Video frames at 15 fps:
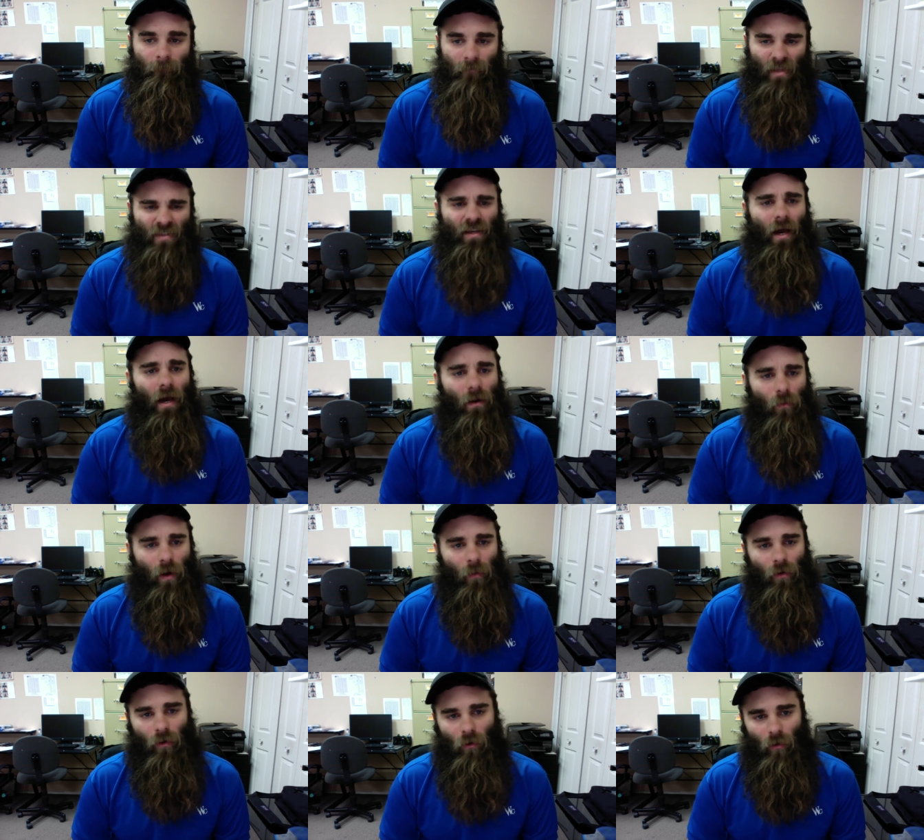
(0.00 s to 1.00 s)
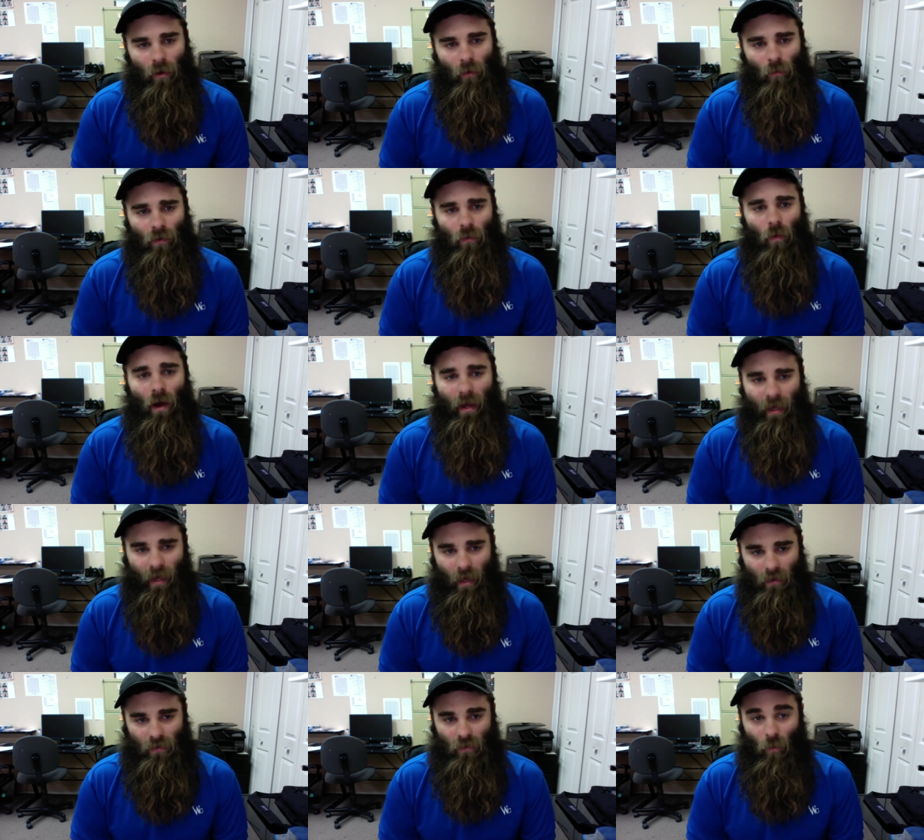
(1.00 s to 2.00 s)
That's kind of where we're going with White
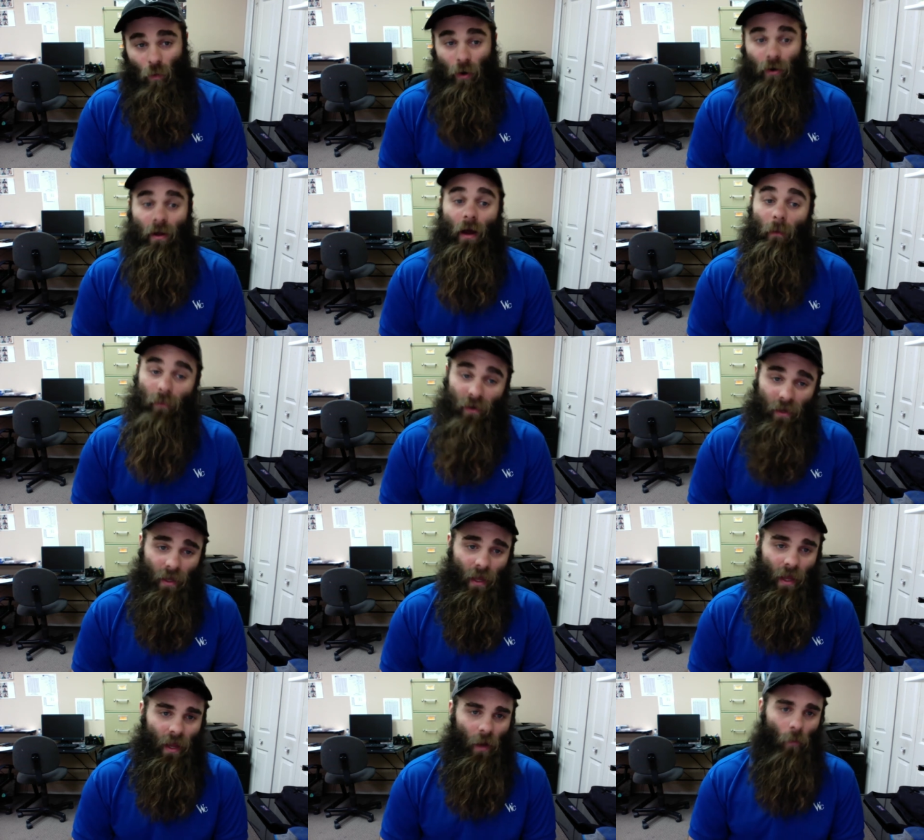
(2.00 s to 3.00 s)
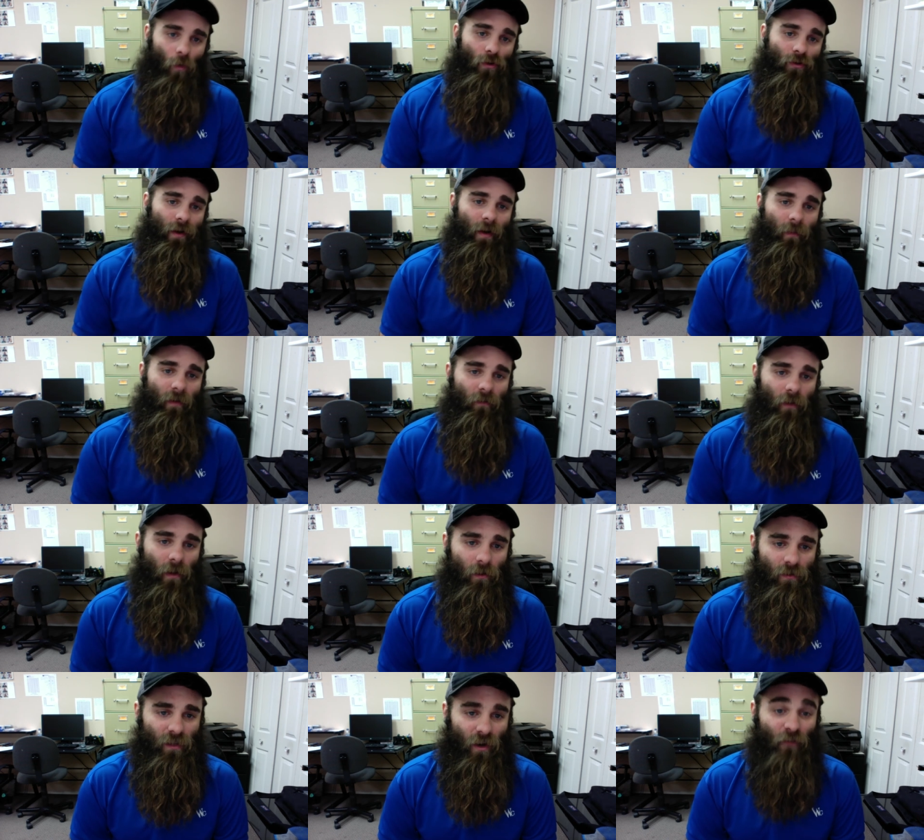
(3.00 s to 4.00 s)
Castle. Where Company Cam, we're trying to make
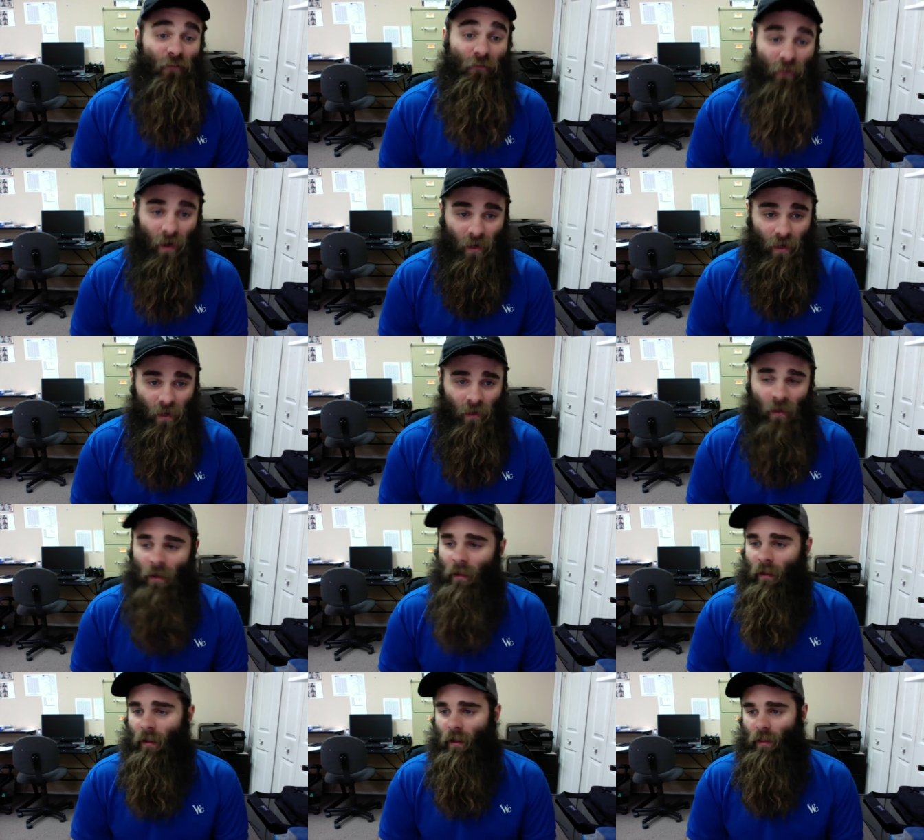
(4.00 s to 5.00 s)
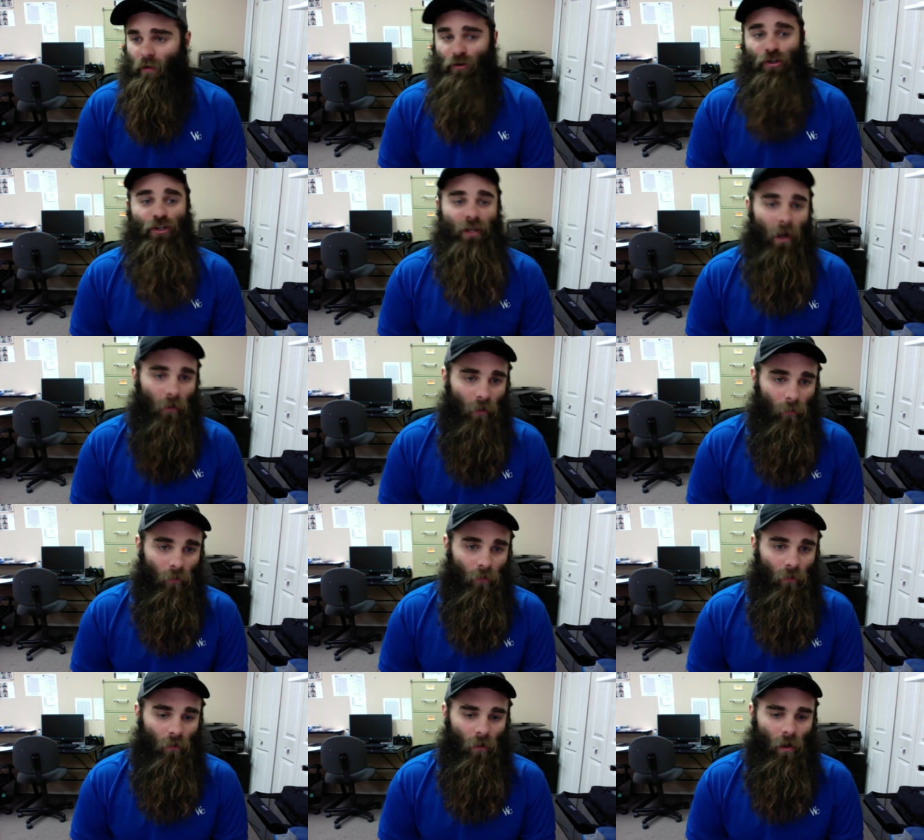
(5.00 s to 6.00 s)
videos that are funny, they're
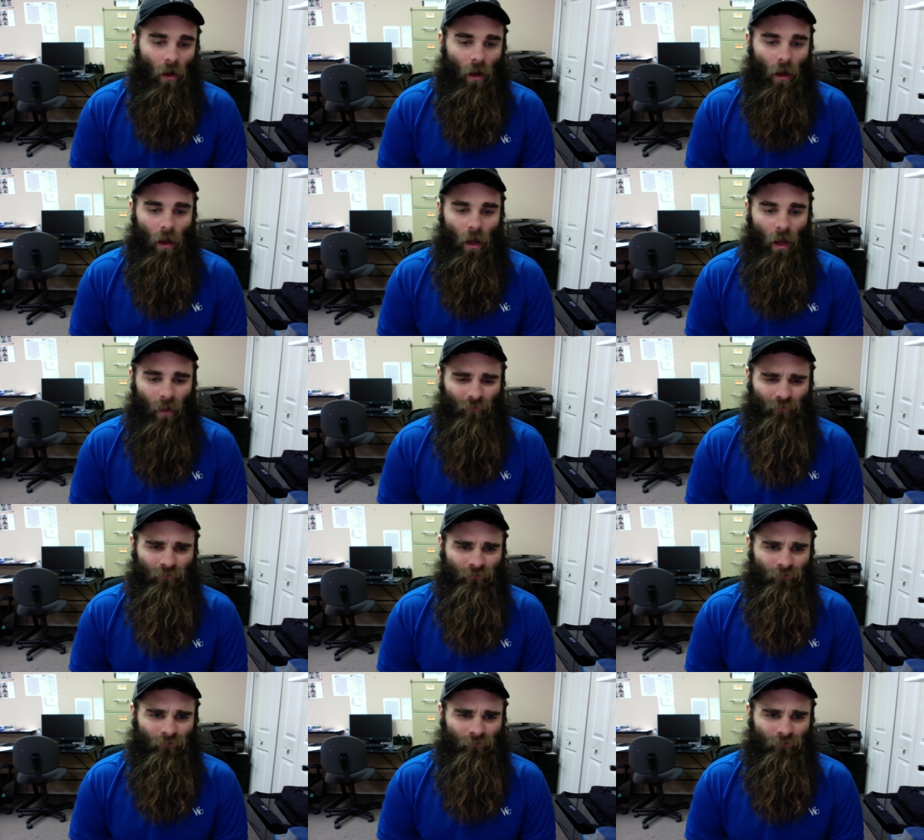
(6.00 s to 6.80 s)
shareable,